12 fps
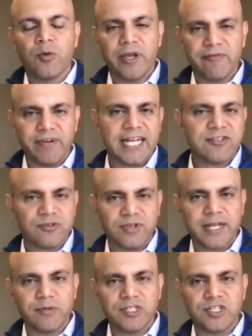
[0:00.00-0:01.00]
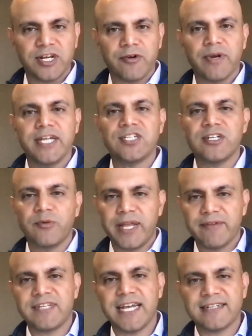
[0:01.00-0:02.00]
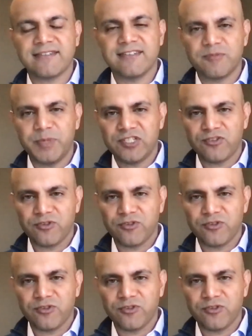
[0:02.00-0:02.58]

We have natural language generation, and we have text to speech.